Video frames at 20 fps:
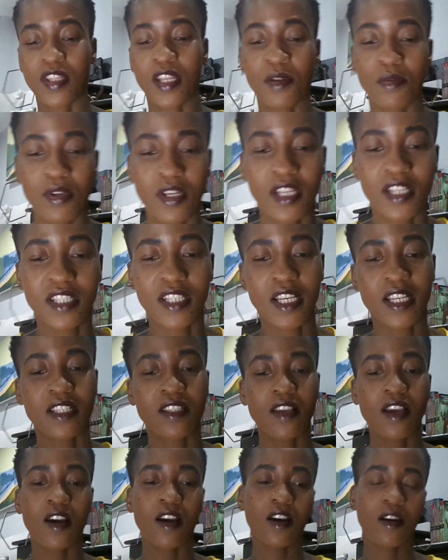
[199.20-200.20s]
we can
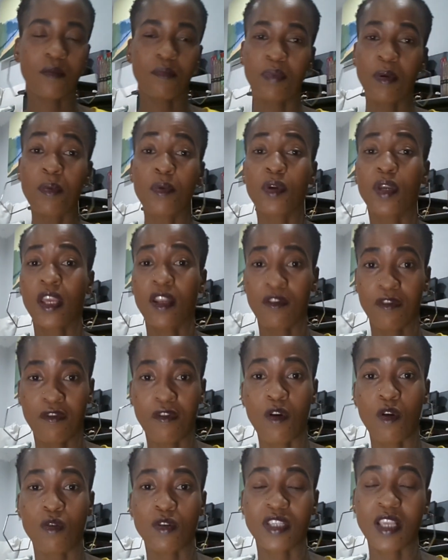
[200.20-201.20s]
just people can
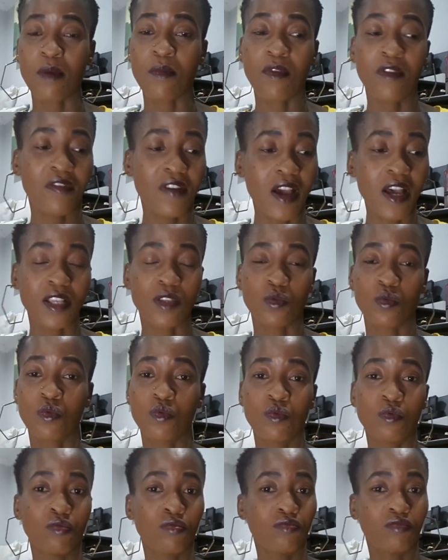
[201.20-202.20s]
follow, some of us
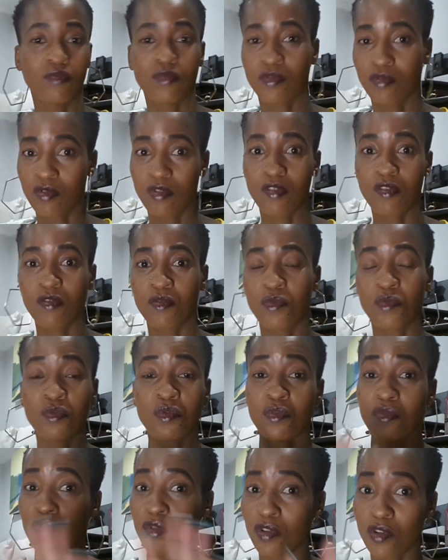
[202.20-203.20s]
who, you know, who
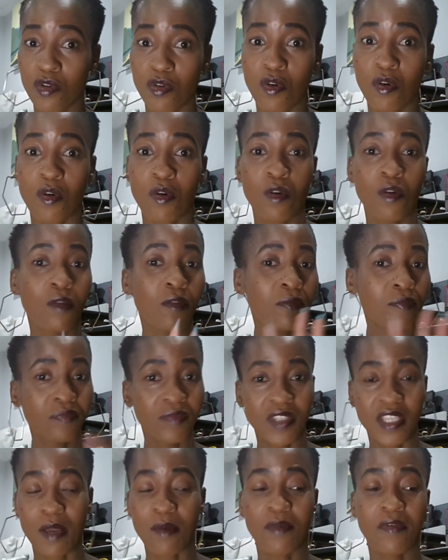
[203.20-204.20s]
do not know,
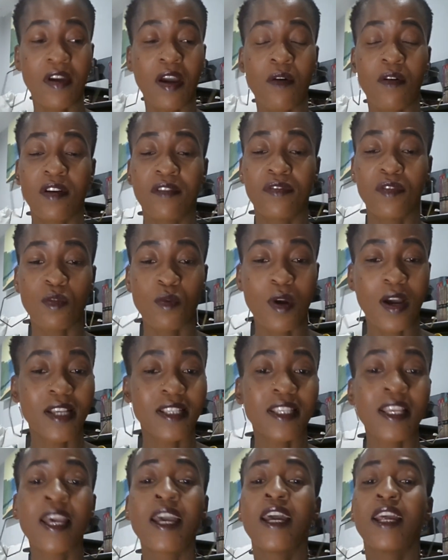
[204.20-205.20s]
some of our viewers.
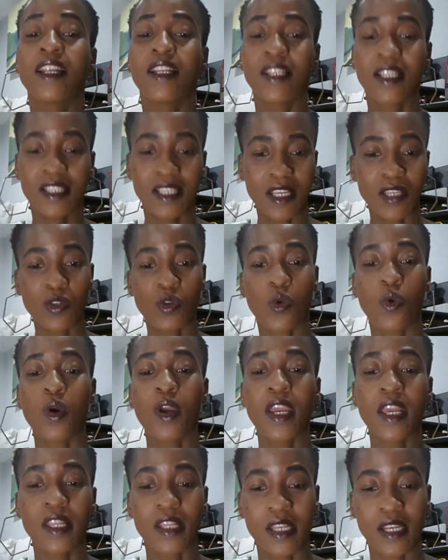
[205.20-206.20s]
Let us just go
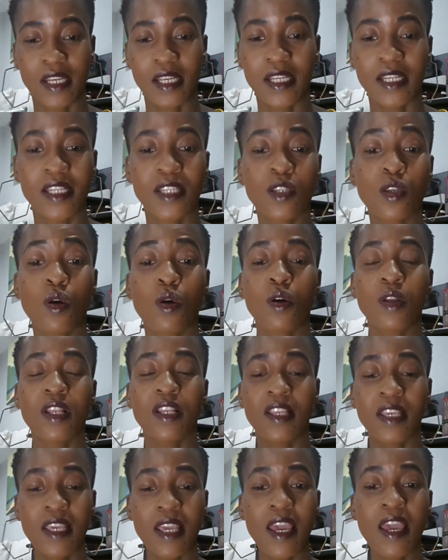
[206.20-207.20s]
and read. So
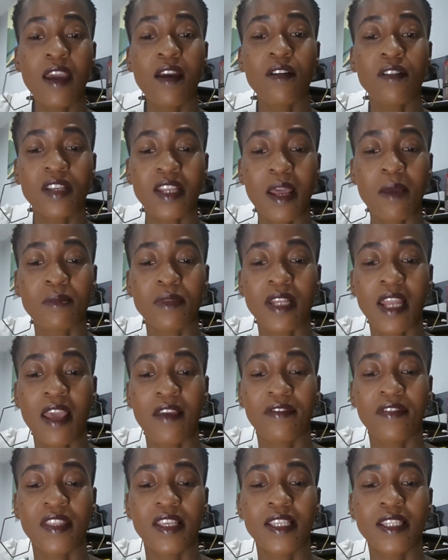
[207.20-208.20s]
here on Times
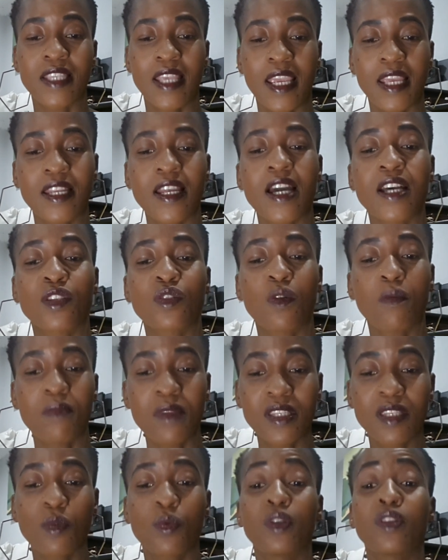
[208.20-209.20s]
Life they said, so
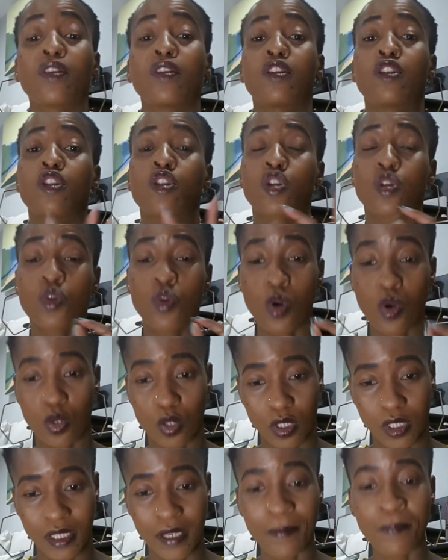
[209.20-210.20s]
Somizi
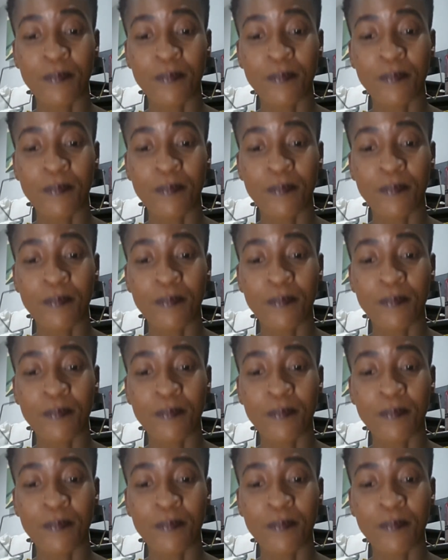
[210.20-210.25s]
withdraws